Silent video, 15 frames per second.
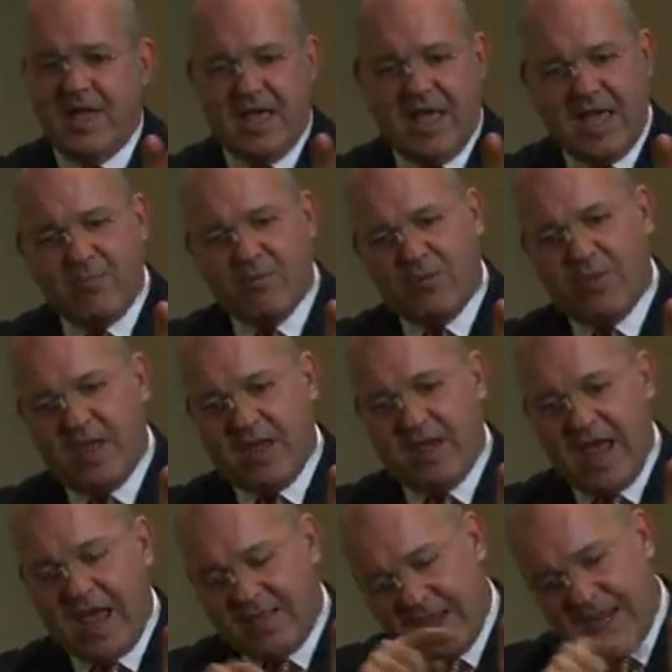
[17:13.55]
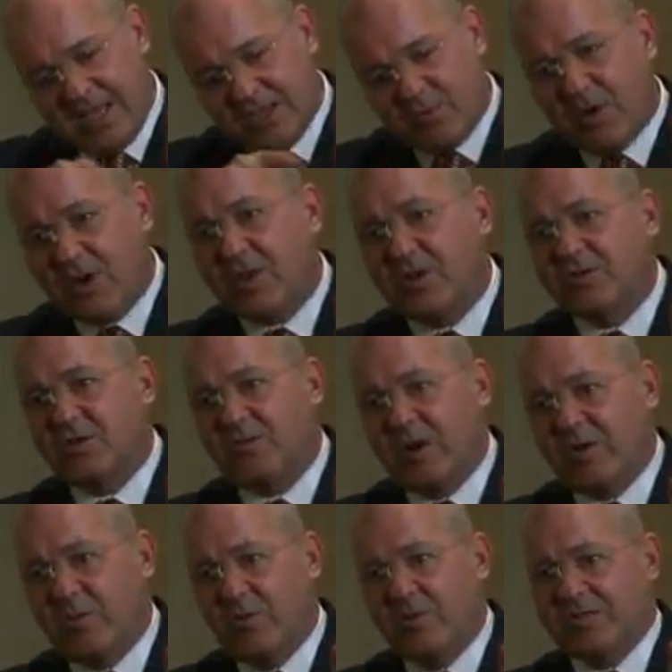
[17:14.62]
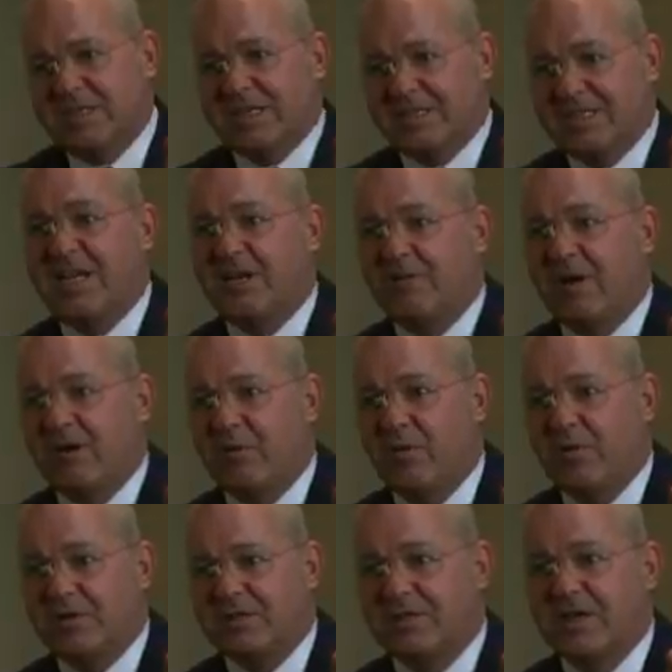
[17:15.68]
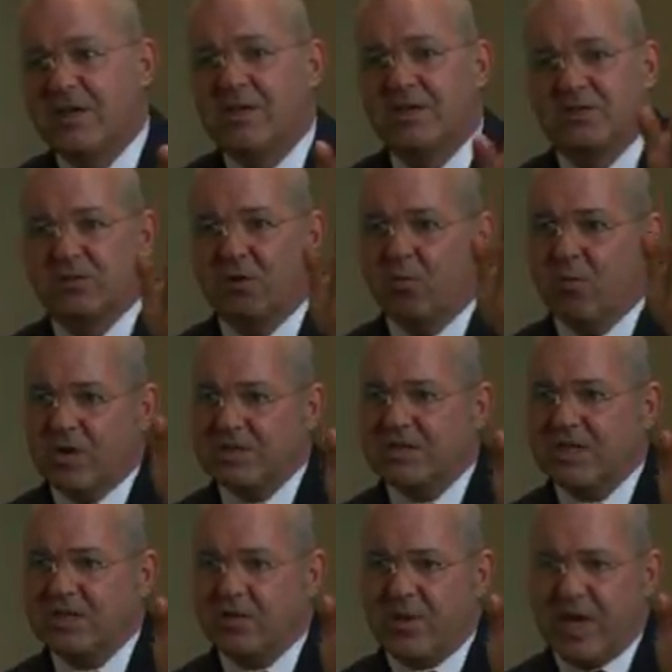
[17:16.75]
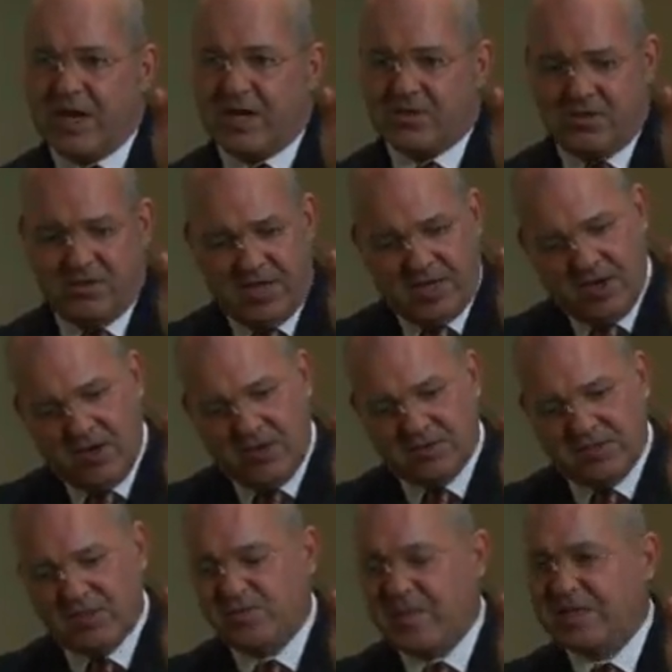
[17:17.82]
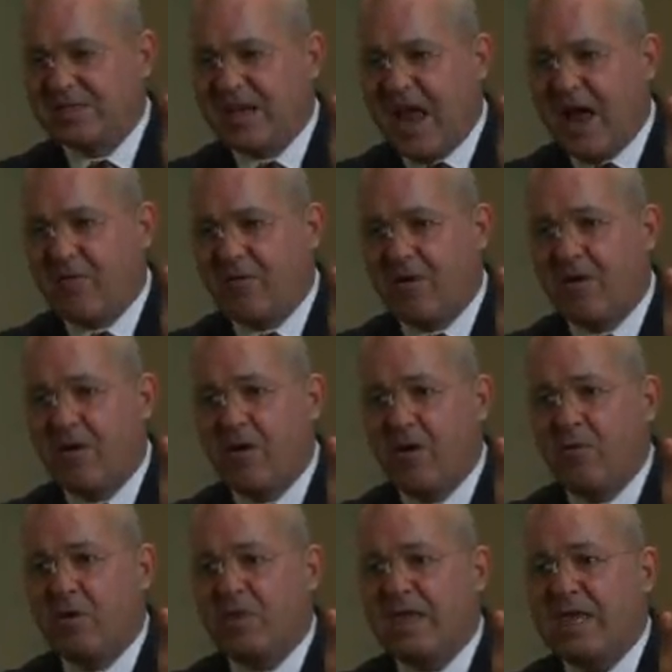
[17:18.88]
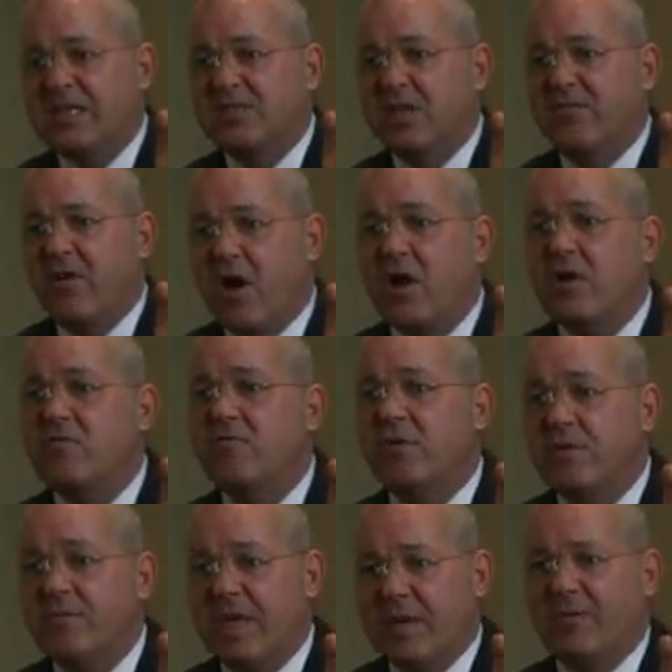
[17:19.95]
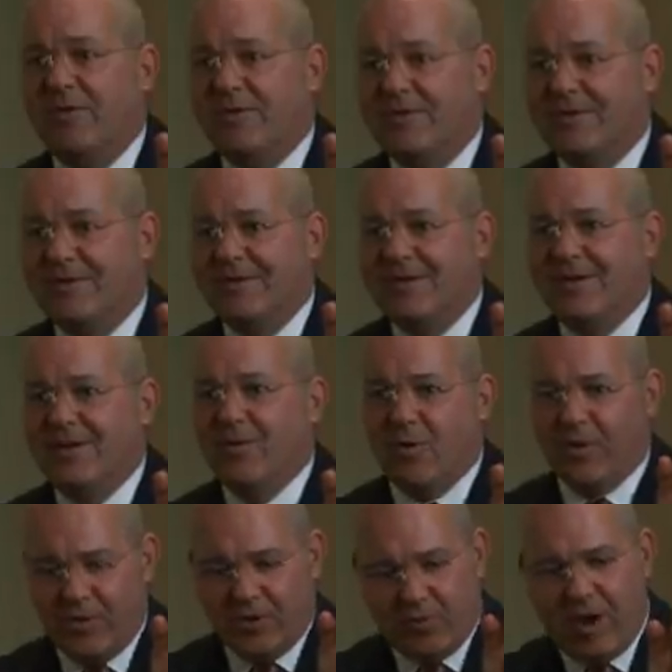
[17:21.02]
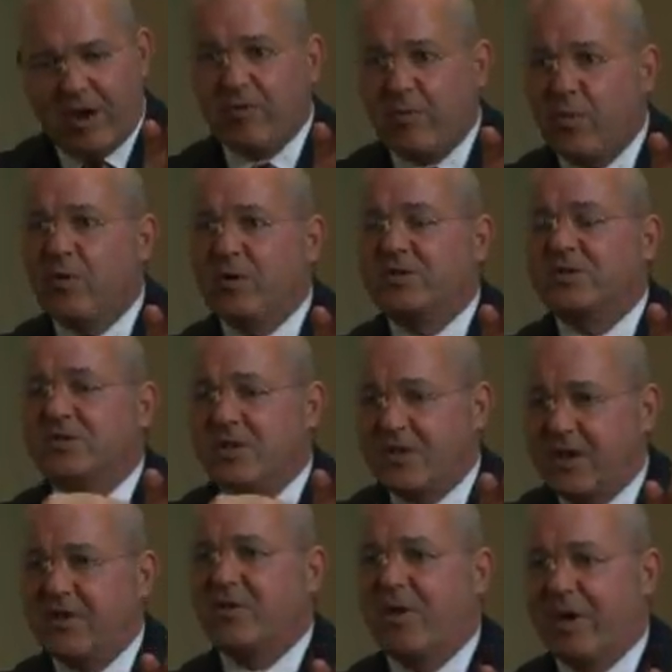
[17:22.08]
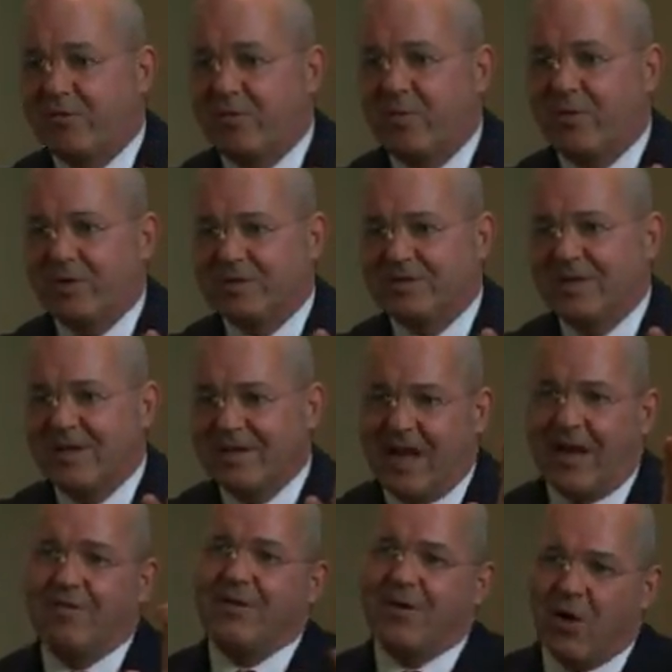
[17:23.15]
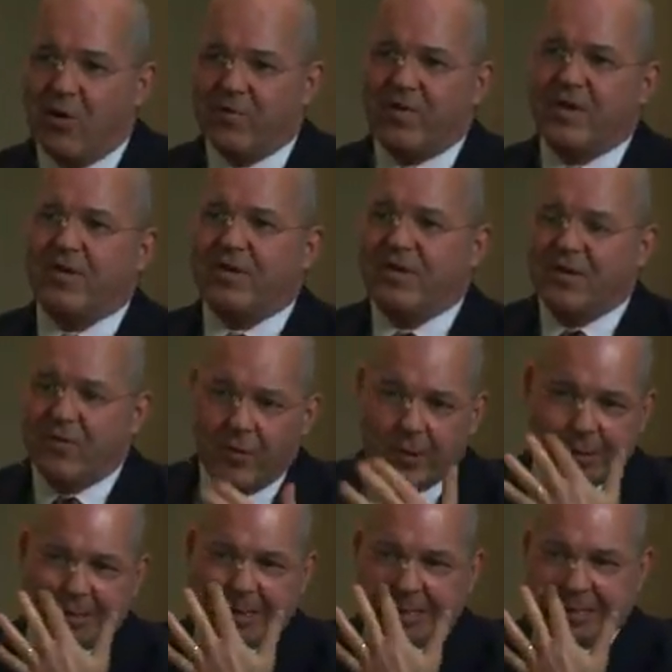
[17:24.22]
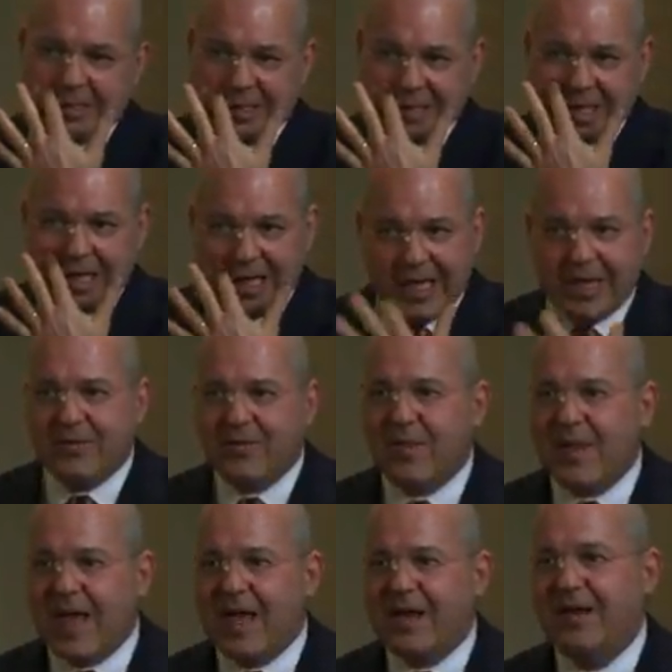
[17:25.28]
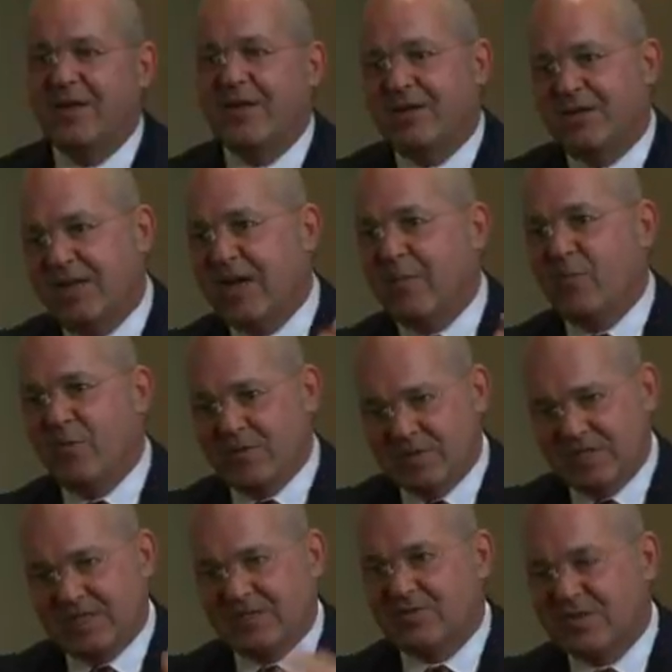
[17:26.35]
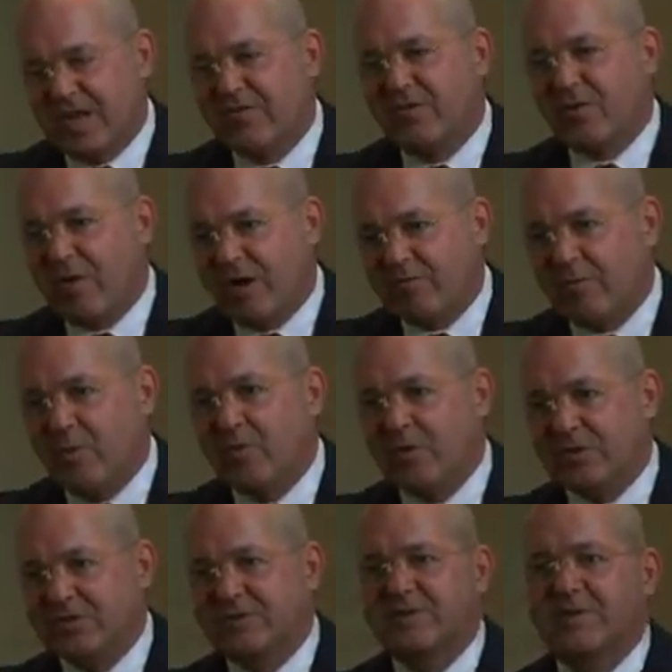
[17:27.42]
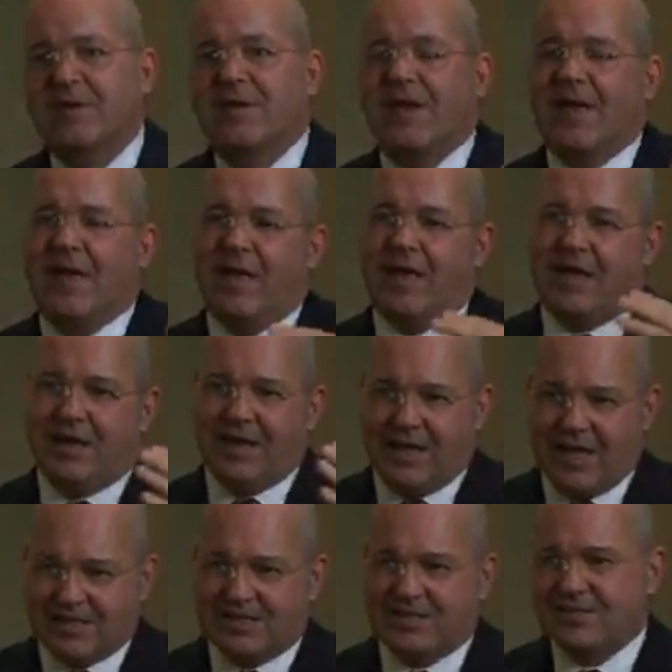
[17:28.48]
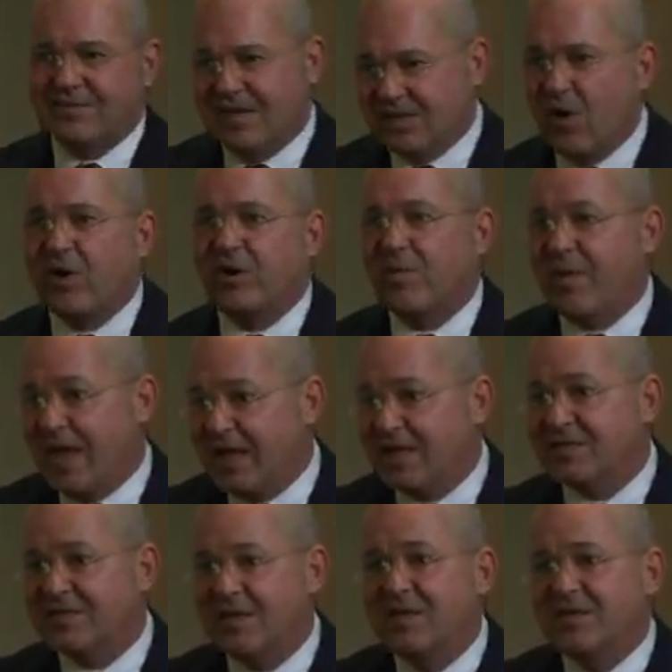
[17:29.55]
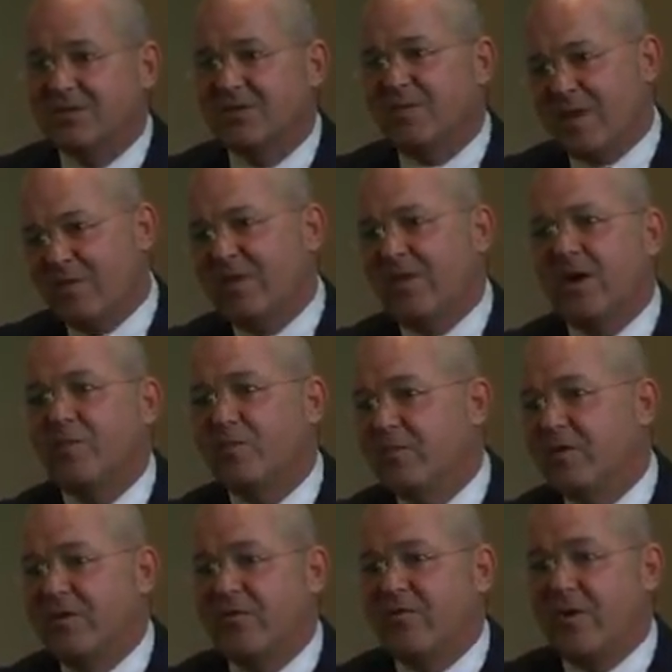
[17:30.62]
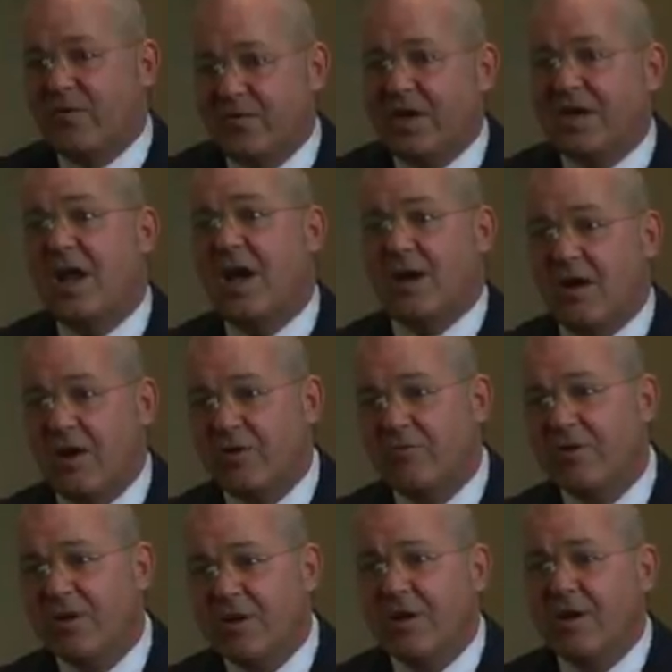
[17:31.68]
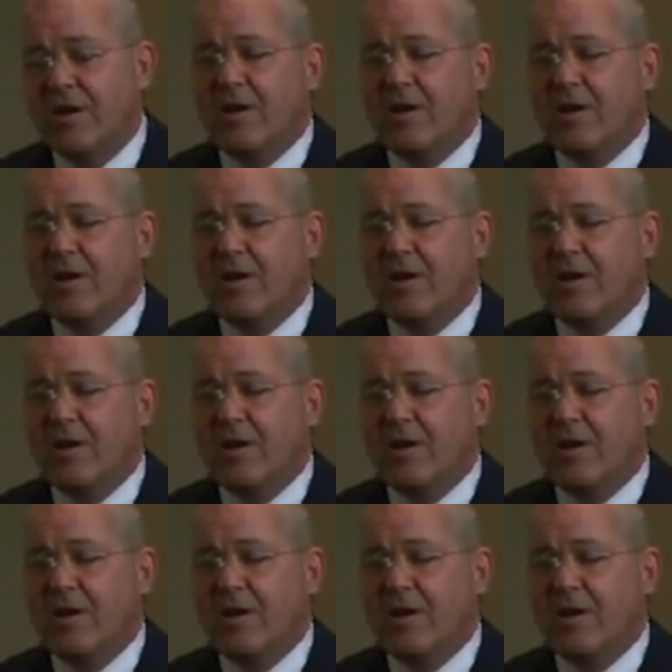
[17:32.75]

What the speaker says: He will then each one of those direct reports has 10 direct reports. So one senior manager then goes and spends an hour with each of 100 people who are the direct reports to their direct reports. Now, hopefully organizations are a little leaner than that. You get more than 6 or 7 direct reports, and it's hard to manage. So maybe the number is 50, not 100.